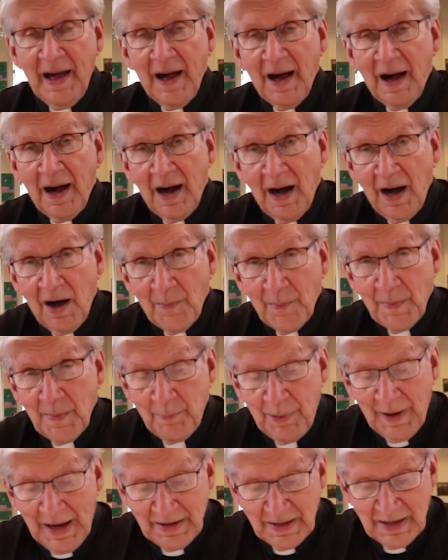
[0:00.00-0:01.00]

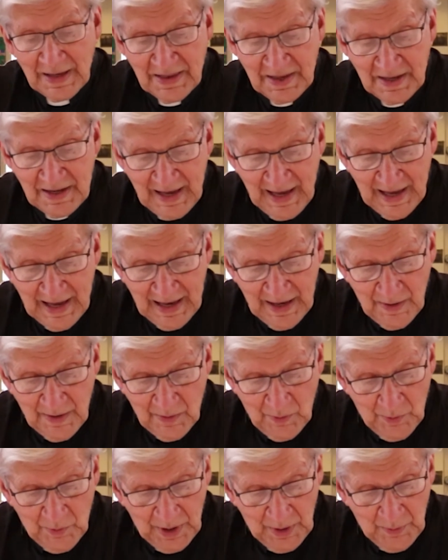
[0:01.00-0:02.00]
But today
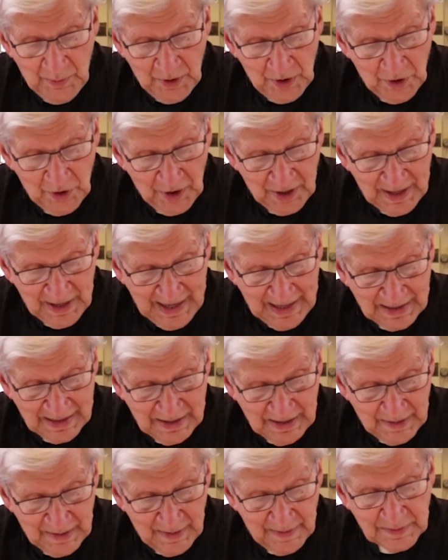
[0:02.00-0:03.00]
we will look
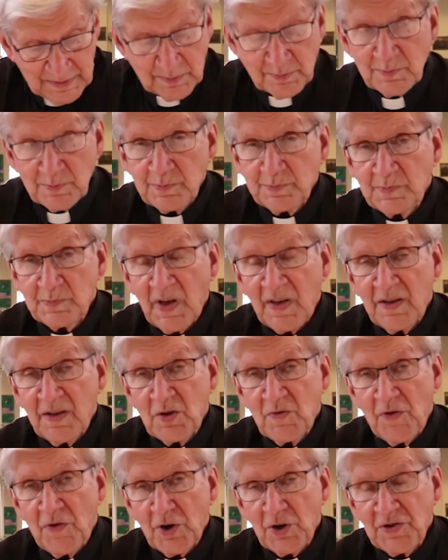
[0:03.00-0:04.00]
at
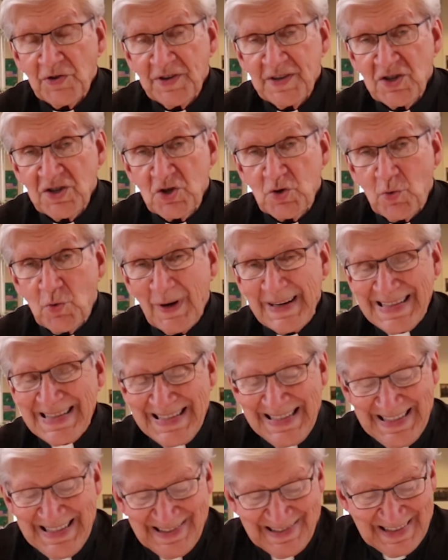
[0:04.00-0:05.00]
verses
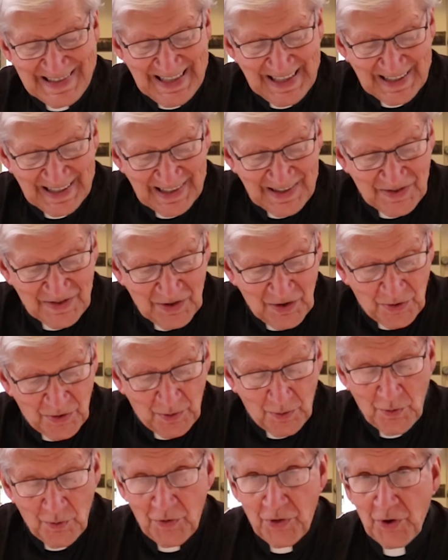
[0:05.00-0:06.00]
26
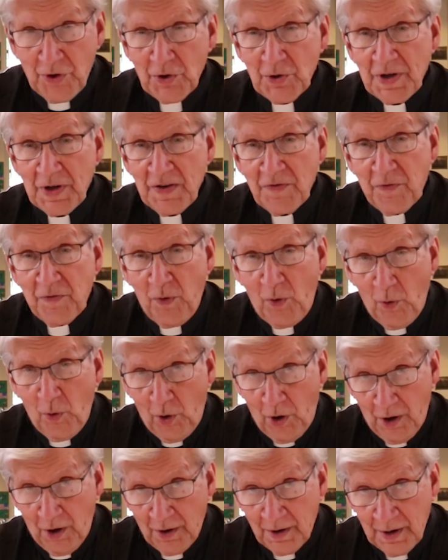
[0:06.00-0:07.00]
through
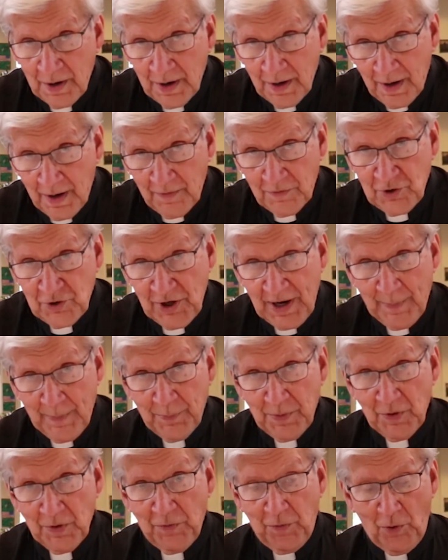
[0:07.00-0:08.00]
34 of
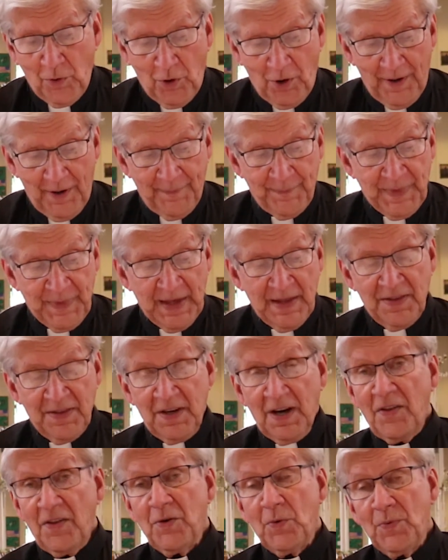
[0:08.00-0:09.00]
chapter 4.
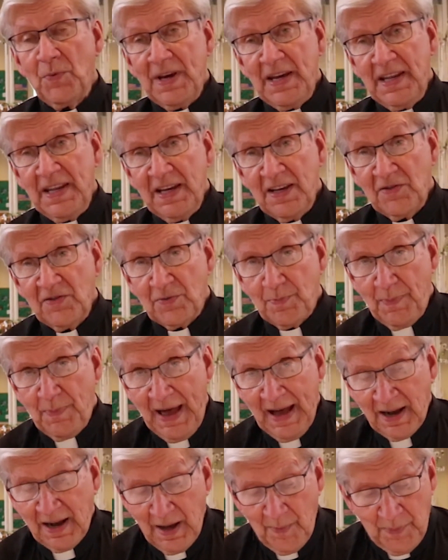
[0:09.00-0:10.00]
The other readings,
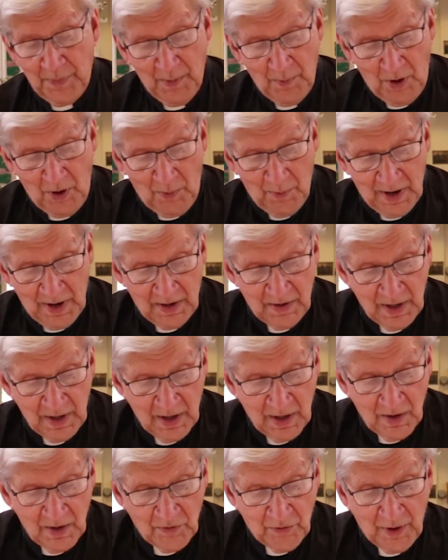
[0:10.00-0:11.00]
back up a moment,
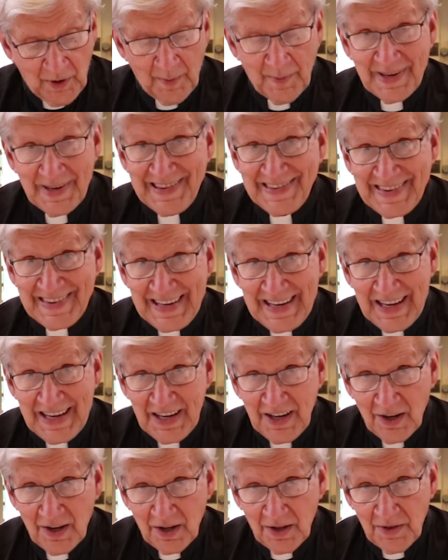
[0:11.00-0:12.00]
from
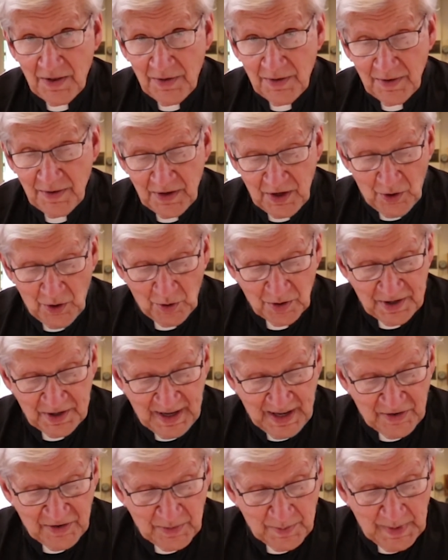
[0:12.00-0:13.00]
Ezekiel, the Old
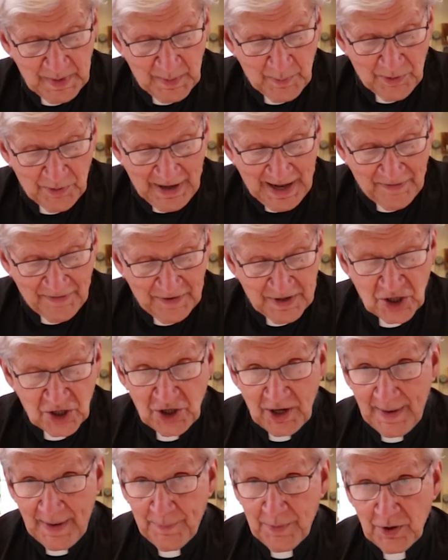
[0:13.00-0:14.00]
Testament prophet,
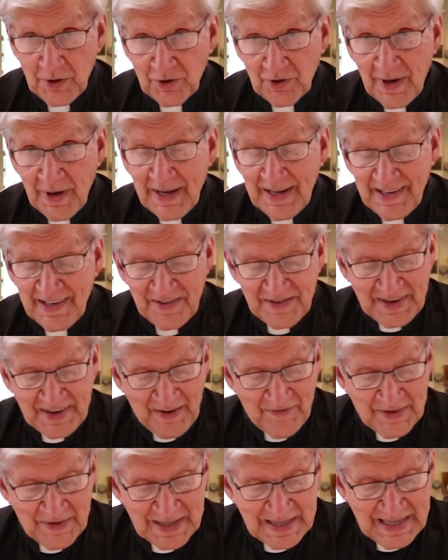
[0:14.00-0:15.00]
chapter
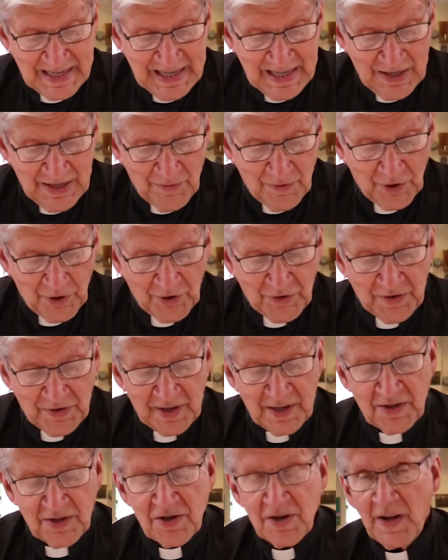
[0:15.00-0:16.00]
17,
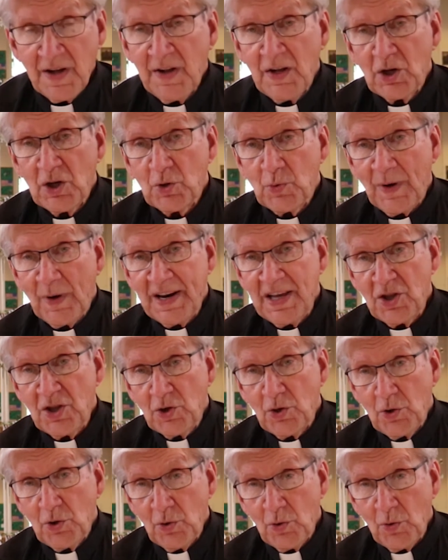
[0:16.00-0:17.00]
verses
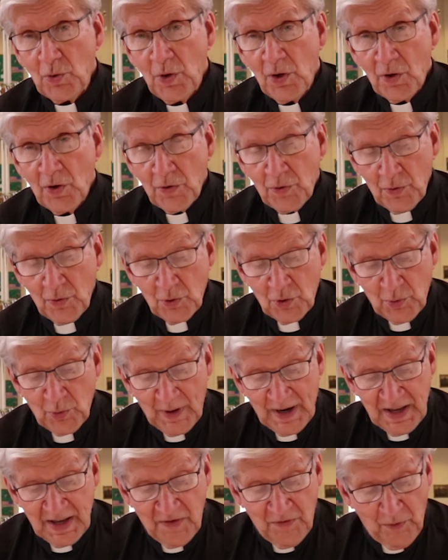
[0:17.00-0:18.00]
22 through
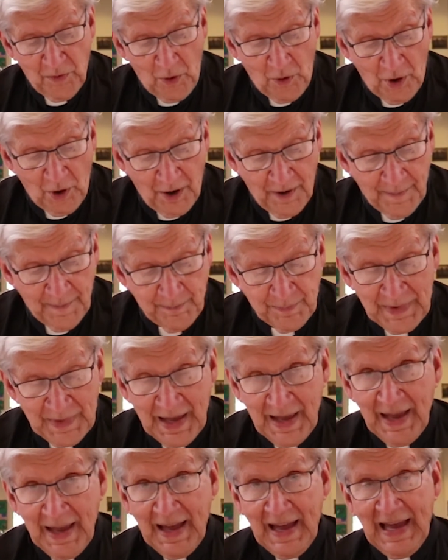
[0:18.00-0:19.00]
24,
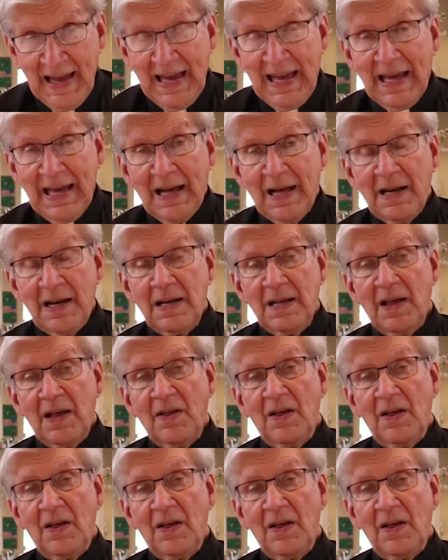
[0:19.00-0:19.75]
and